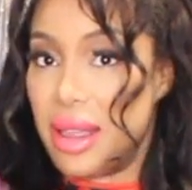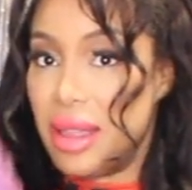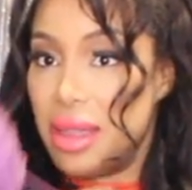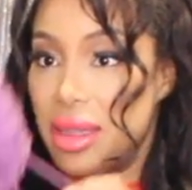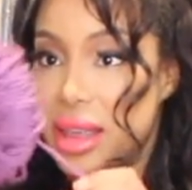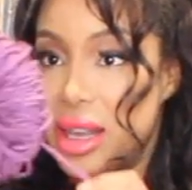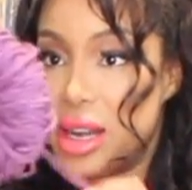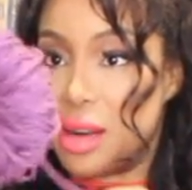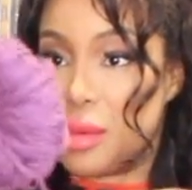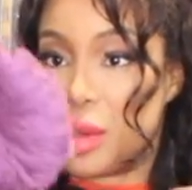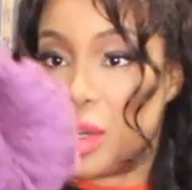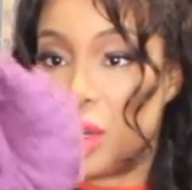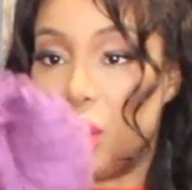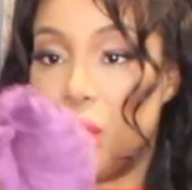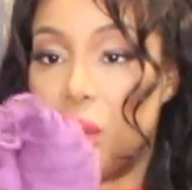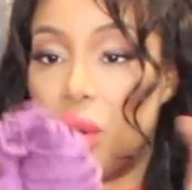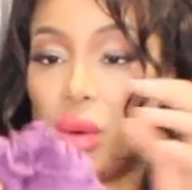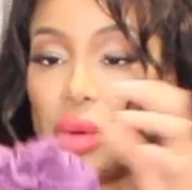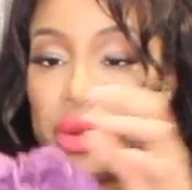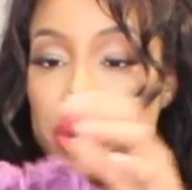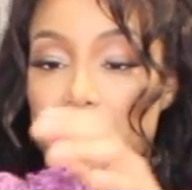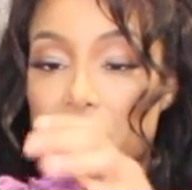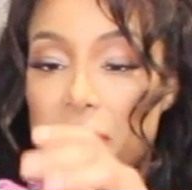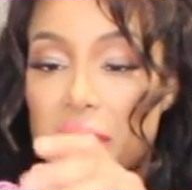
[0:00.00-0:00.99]
Then I'm going to
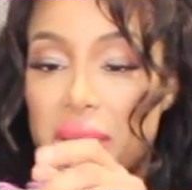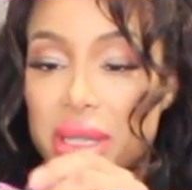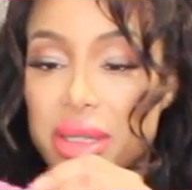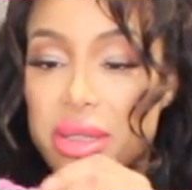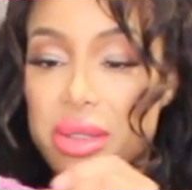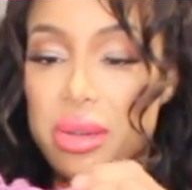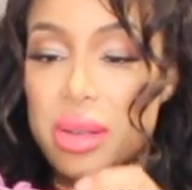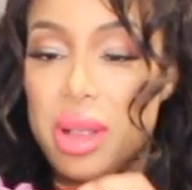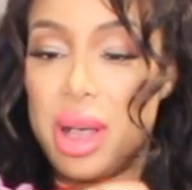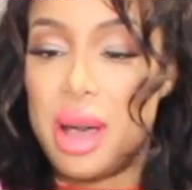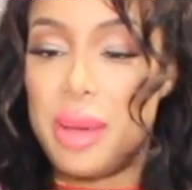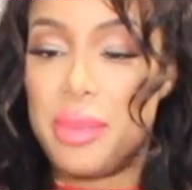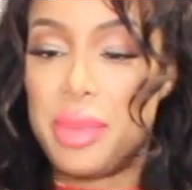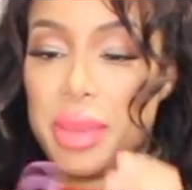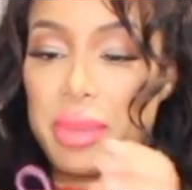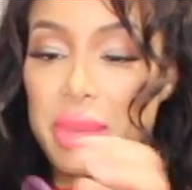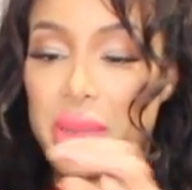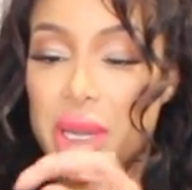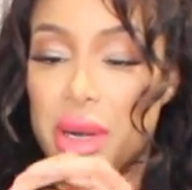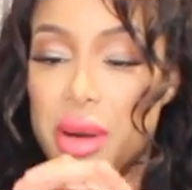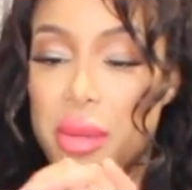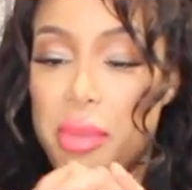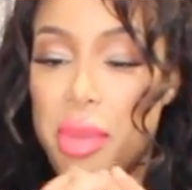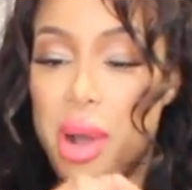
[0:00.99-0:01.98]
hold the bundle up, I'm
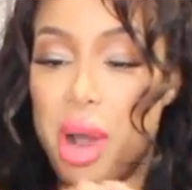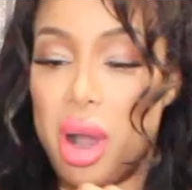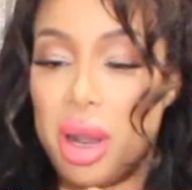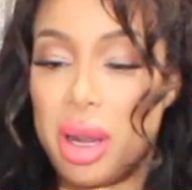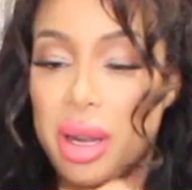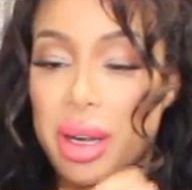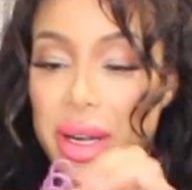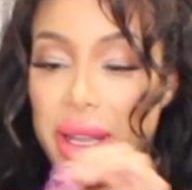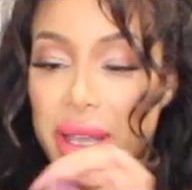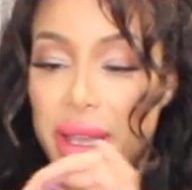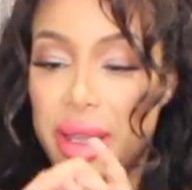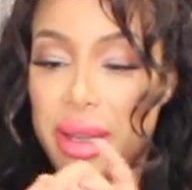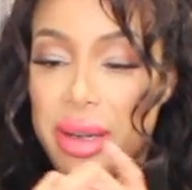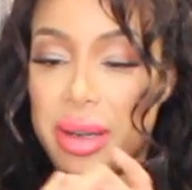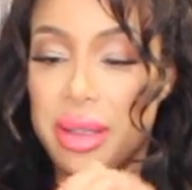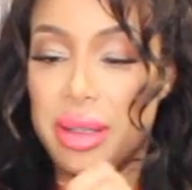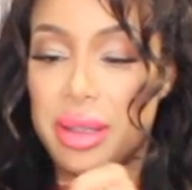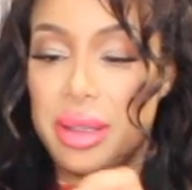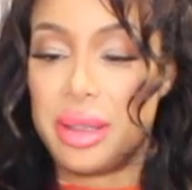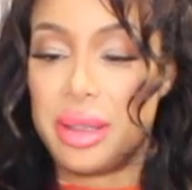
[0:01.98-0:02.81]
going to part it,